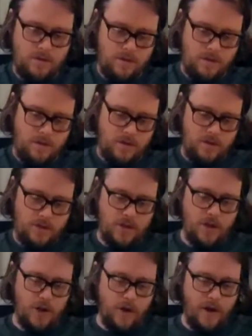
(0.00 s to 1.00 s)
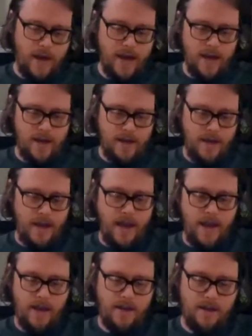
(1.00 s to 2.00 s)
So go ahead
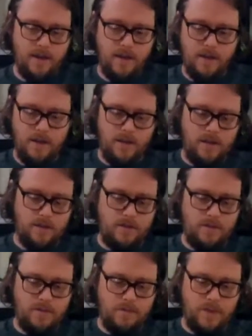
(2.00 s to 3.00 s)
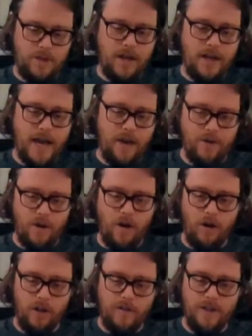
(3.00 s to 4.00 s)
and cut out
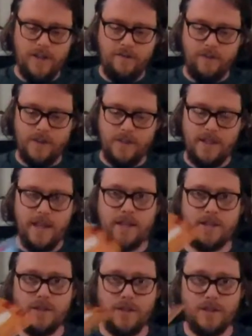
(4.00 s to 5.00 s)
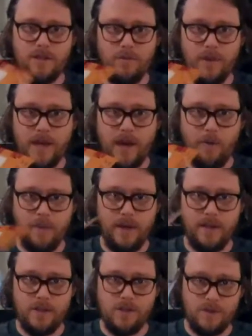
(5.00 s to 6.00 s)
all of the different things. So this will be
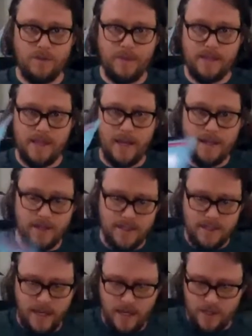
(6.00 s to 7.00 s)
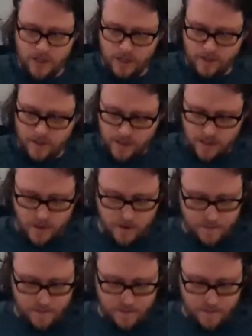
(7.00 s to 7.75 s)
setting the stage of the scope.